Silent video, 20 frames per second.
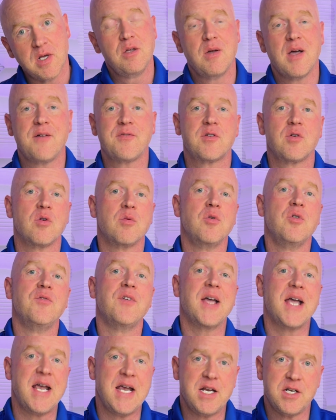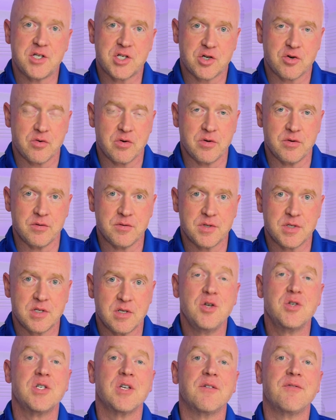you have to remove 8 screws
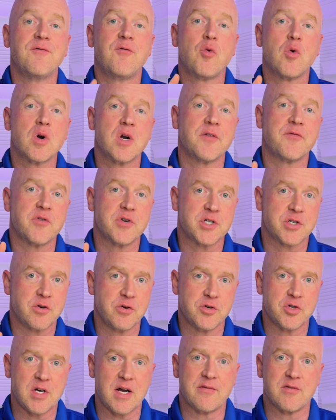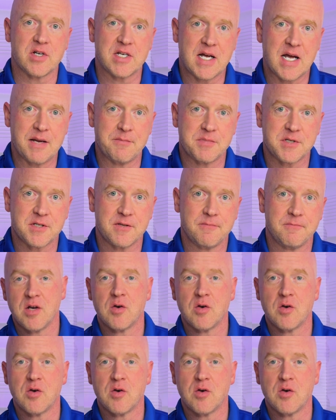using 4 different screwdriver types.